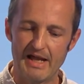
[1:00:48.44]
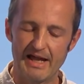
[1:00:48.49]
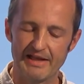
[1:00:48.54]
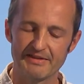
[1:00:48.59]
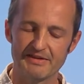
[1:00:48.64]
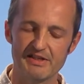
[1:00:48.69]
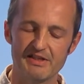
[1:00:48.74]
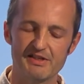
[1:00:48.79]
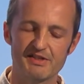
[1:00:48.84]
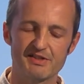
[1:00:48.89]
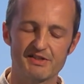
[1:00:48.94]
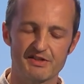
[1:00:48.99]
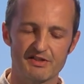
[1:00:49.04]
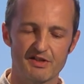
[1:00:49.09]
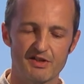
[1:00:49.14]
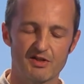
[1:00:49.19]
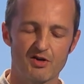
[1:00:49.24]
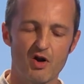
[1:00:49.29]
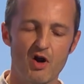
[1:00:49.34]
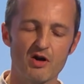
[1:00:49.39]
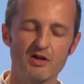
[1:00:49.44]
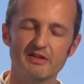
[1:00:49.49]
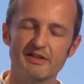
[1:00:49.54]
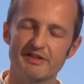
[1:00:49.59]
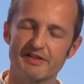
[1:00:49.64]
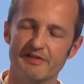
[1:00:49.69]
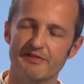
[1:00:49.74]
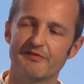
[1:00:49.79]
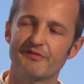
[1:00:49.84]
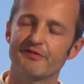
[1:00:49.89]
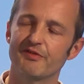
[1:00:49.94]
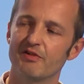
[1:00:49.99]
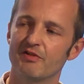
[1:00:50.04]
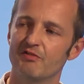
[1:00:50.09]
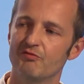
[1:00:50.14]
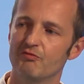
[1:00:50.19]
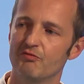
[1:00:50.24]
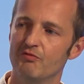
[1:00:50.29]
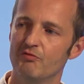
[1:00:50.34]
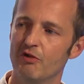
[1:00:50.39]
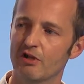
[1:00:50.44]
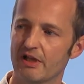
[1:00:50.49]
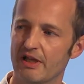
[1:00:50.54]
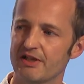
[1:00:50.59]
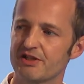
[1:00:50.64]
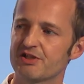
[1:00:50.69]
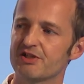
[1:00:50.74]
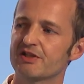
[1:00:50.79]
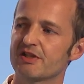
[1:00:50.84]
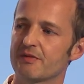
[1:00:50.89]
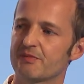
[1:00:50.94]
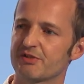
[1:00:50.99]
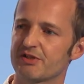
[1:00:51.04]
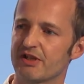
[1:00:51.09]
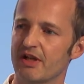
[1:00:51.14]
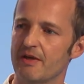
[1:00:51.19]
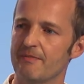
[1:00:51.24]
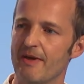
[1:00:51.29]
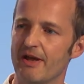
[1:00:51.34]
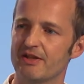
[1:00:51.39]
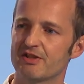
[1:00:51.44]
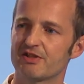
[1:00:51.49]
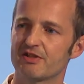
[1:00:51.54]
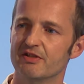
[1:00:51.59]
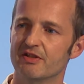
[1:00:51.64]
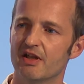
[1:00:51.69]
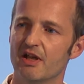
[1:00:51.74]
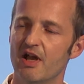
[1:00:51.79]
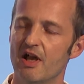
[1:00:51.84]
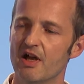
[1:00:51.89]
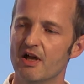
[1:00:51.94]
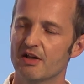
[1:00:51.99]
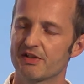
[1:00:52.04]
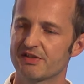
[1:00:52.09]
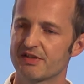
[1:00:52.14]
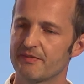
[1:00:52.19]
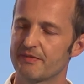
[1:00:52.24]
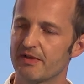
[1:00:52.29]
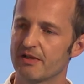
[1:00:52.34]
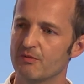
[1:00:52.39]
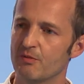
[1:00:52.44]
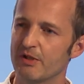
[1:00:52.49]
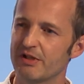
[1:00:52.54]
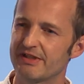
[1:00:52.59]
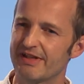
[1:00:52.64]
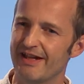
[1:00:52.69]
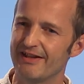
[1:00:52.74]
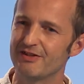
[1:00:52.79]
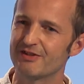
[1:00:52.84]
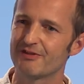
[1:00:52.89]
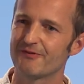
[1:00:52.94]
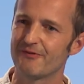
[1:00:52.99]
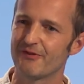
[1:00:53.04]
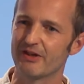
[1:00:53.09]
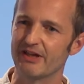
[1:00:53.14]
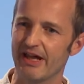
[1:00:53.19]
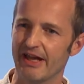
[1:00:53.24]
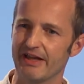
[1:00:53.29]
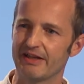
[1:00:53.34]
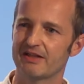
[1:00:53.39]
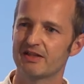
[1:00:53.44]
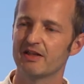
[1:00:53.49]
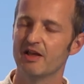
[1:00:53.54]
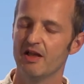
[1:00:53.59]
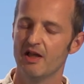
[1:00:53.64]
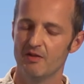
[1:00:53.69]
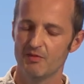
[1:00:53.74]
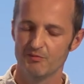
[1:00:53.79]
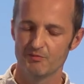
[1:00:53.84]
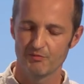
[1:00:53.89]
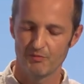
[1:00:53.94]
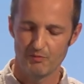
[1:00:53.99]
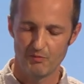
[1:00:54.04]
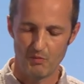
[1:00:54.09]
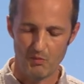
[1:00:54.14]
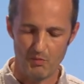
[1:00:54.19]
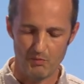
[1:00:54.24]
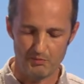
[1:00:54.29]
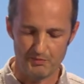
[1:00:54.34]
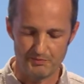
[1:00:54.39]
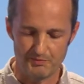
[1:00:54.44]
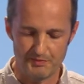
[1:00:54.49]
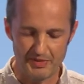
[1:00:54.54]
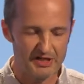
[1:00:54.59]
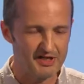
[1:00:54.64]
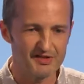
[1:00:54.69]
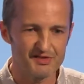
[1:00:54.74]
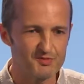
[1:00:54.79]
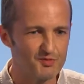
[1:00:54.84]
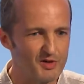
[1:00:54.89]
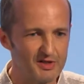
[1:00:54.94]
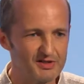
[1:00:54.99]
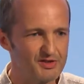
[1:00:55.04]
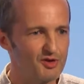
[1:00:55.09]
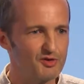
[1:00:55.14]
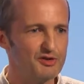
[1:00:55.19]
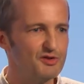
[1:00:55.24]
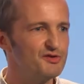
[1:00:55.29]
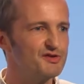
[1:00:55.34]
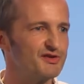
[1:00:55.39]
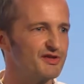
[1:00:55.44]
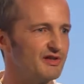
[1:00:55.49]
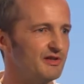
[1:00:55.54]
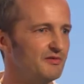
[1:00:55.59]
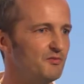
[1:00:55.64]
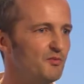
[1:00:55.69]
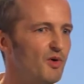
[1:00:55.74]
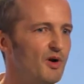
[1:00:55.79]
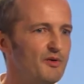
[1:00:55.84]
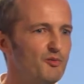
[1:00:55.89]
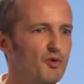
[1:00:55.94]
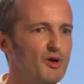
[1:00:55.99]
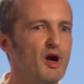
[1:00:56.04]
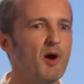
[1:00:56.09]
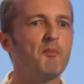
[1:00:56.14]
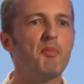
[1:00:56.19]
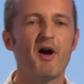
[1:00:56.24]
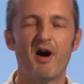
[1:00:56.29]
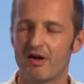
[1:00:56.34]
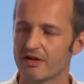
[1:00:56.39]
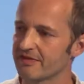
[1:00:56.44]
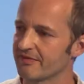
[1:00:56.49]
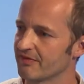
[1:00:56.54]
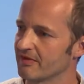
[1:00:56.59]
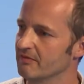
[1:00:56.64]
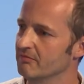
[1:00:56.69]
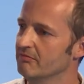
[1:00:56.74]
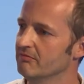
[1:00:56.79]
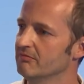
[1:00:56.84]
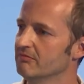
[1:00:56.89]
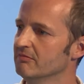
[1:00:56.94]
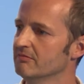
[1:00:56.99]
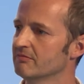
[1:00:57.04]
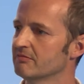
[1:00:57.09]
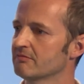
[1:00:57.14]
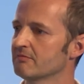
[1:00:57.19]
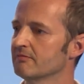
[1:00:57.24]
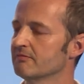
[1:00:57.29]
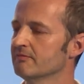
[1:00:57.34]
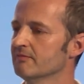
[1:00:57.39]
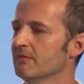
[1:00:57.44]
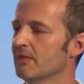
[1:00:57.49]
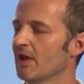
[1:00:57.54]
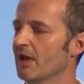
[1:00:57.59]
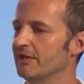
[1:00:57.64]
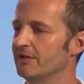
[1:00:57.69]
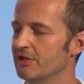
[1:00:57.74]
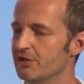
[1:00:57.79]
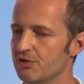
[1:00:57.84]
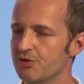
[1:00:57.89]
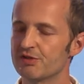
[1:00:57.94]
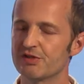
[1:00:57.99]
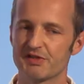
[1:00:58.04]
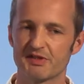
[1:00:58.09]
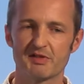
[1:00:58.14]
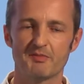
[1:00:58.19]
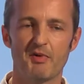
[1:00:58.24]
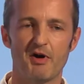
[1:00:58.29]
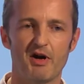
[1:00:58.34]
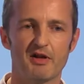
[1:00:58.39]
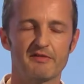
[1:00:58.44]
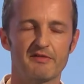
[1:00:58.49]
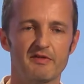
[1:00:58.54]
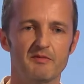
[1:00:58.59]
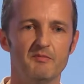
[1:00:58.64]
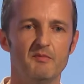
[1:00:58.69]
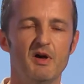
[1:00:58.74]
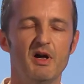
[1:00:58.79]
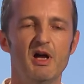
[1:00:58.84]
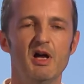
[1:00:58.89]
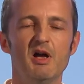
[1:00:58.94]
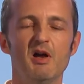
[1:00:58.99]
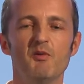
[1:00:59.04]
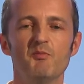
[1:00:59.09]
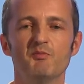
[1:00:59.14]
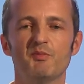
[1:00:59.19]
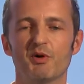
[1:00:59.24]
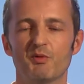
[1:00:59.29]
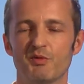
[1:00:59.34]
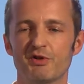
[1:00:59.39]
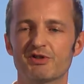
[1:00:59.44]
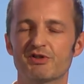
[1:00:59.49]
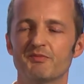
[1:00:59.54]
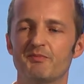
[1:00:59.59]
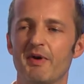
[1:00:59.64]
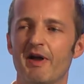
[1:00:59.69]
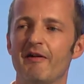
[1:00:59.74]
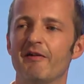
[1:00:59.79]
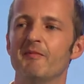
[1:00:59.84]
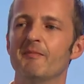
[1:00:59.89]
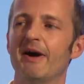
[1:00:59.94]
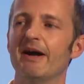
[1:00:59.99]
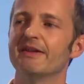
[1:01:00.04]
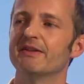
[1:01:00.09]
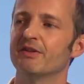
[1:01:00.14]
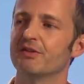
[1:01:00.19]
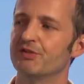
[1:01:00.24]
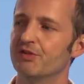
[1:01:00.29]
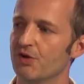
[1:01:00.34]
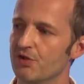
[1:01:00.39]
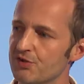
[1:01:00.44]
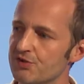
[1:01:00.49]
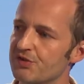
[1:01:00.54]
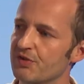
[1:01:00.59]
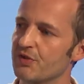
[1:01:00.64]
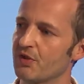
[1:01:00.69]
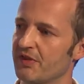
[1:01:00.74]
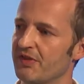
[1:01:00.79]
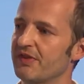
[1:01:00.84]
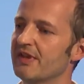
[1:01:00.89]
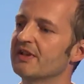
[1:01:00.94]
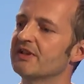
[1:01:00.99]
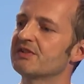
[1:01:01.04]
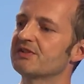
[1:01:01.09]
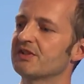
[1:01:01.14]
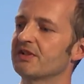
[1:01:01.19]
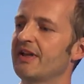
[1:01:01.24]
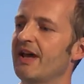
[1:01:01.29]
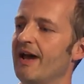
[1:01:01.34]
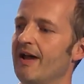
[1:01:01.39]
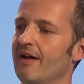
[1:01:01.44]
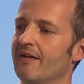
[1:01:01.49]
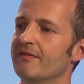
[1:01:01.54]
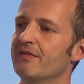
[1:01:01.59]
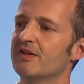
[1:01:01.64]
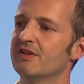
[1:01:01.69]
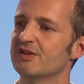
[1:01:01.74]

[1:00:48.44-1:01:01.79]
and these cognitive relationships that I mentioned are something we tend to forget because we're so used to them. We, we are part of them, and the users are part of them. But we should bear in mind that those are the things that have